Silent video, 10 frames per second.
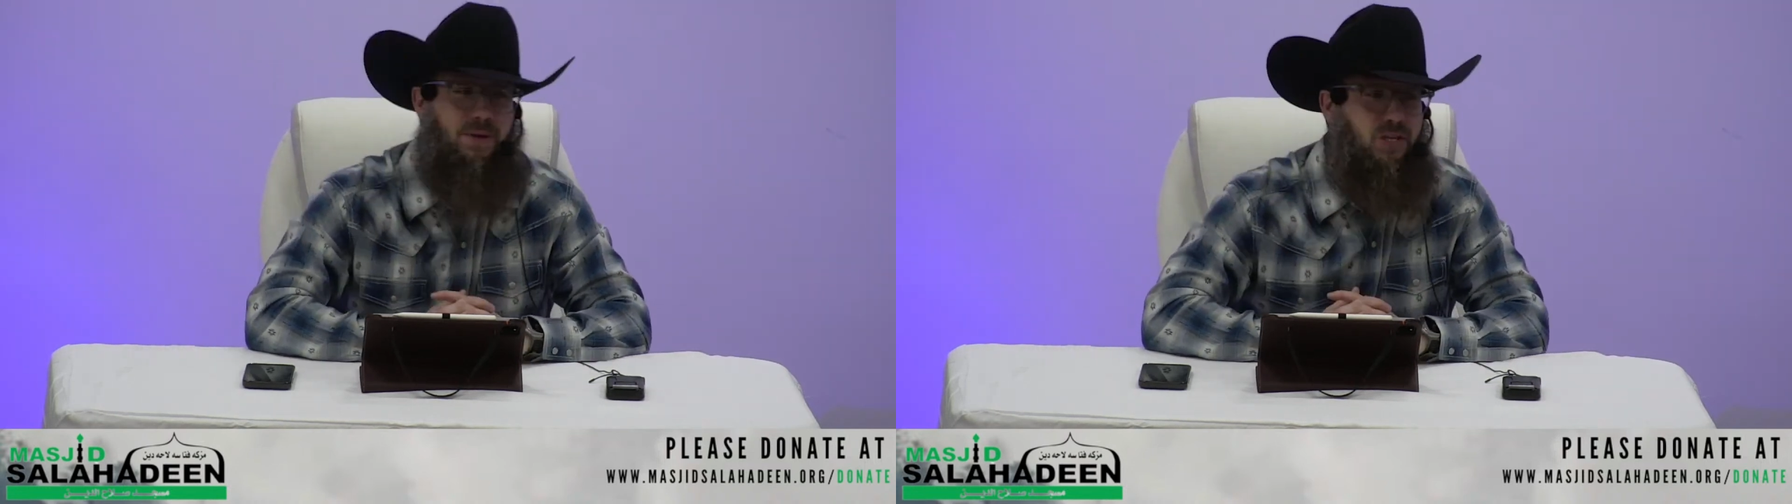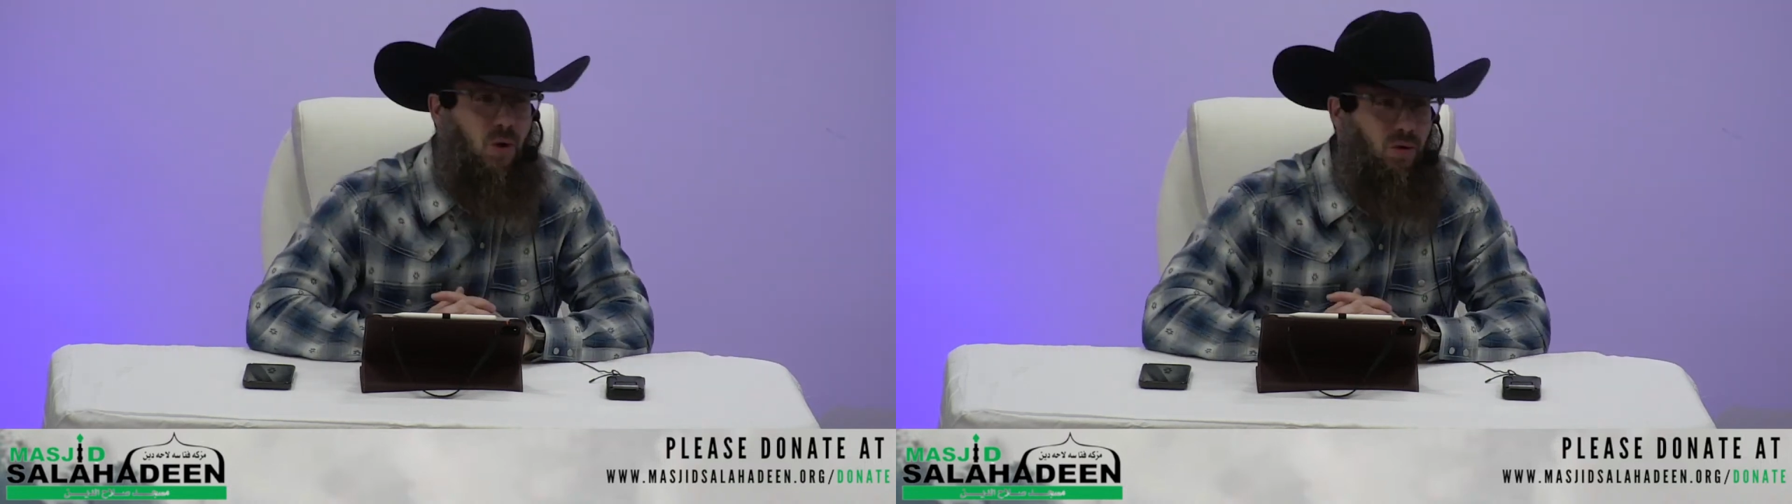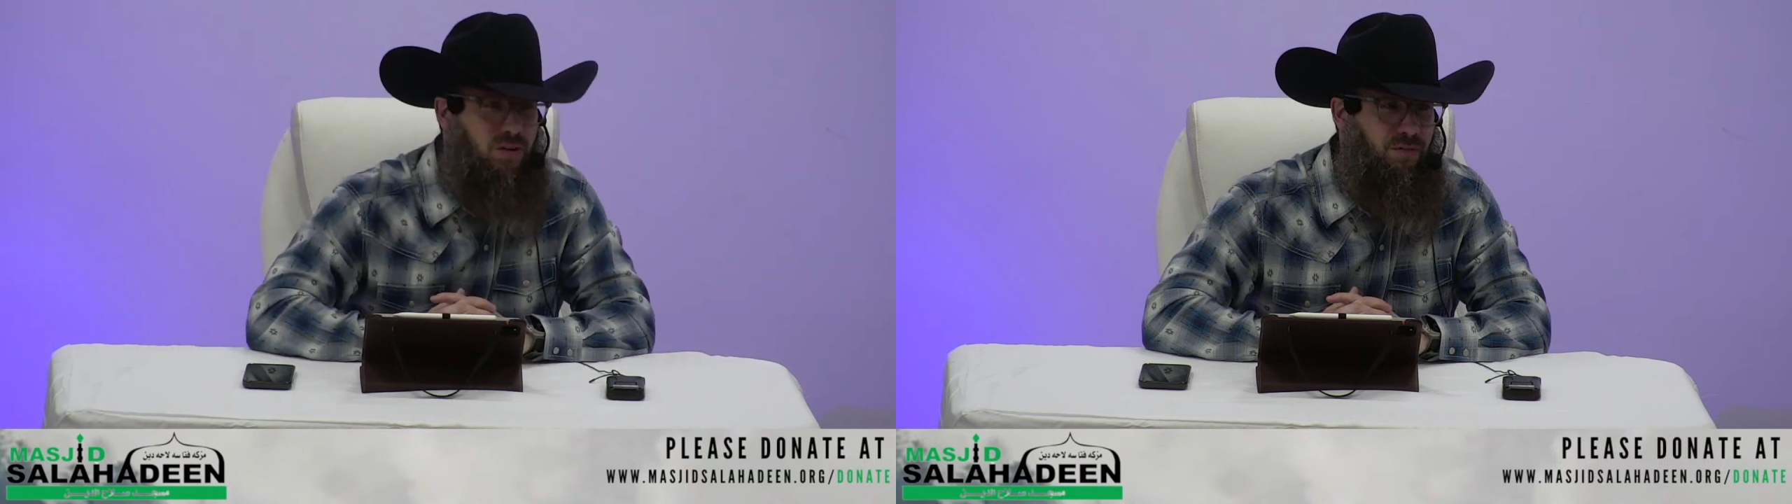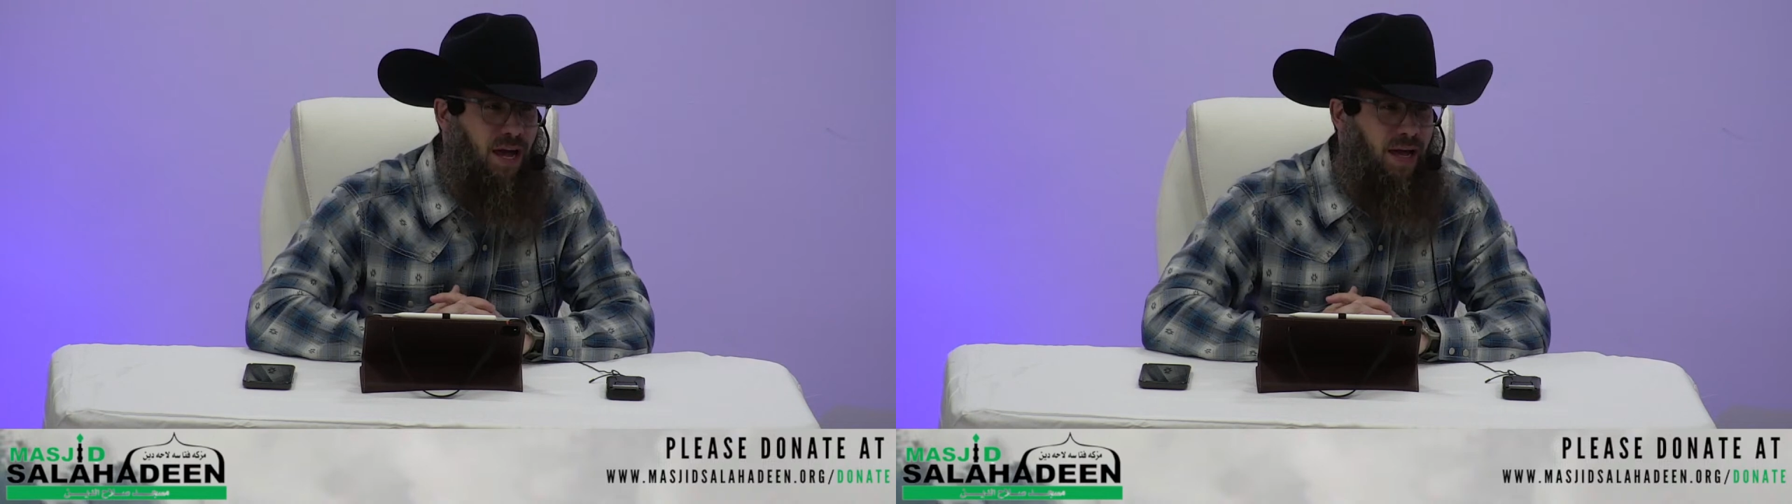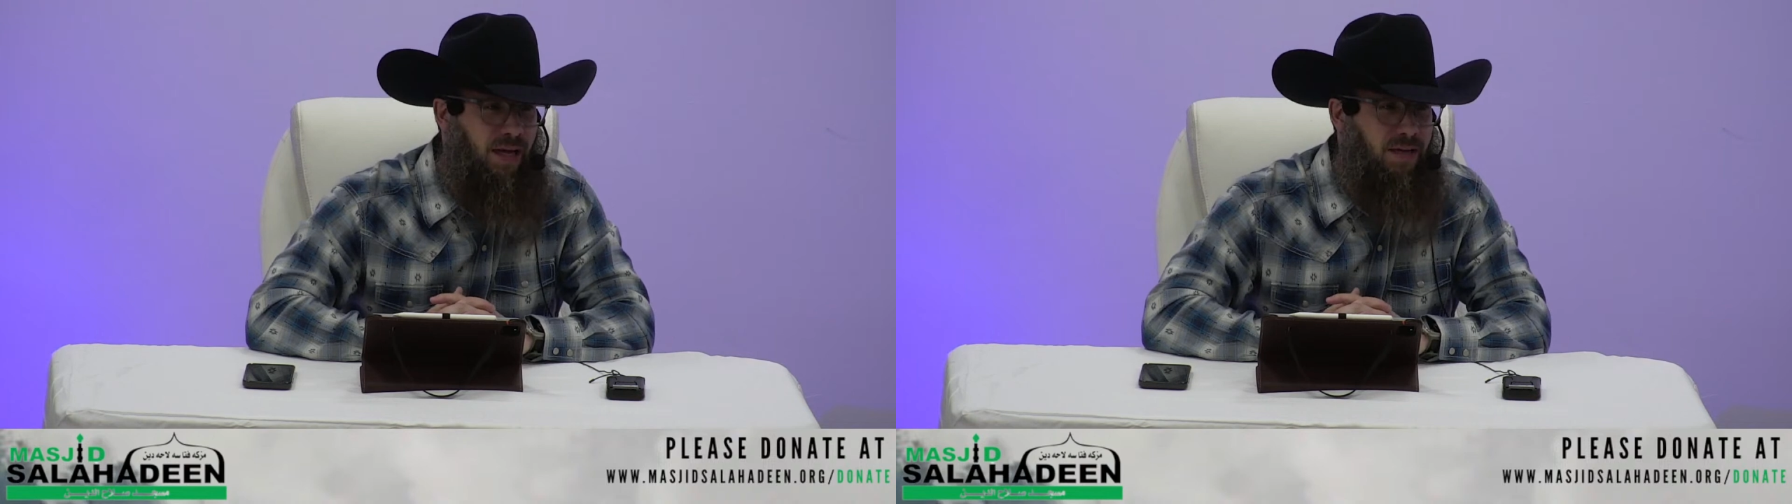is to hold the
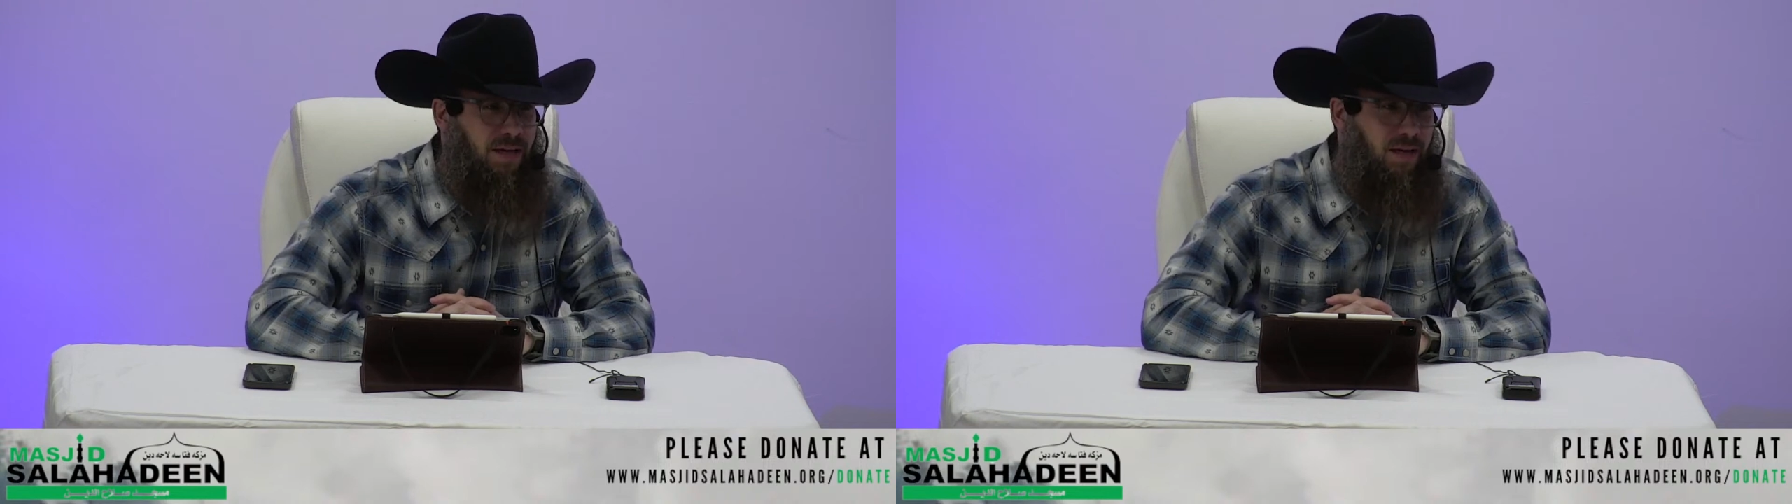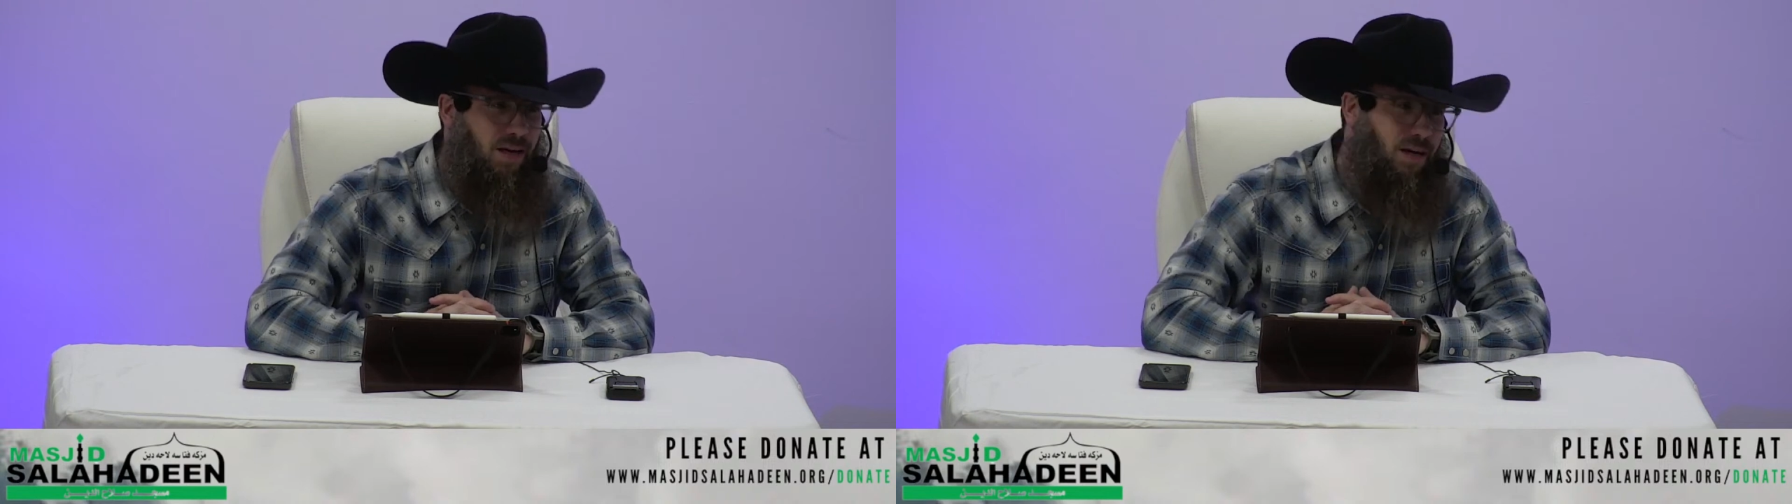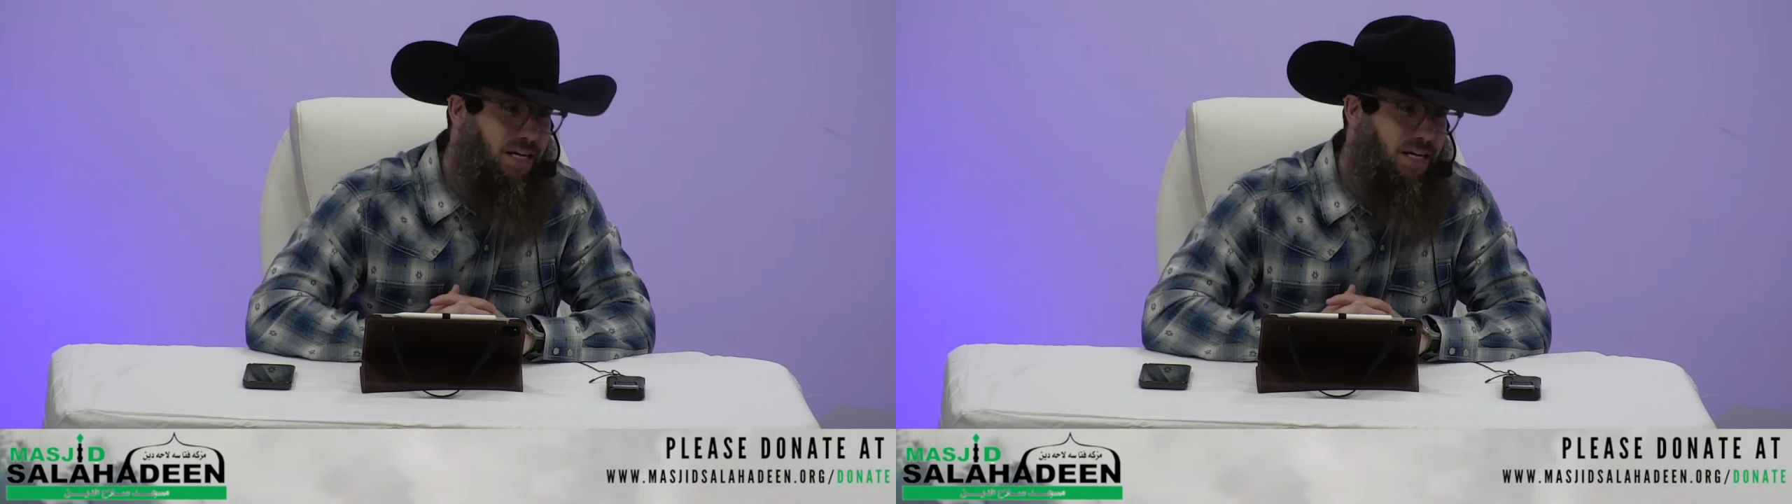flag. Allah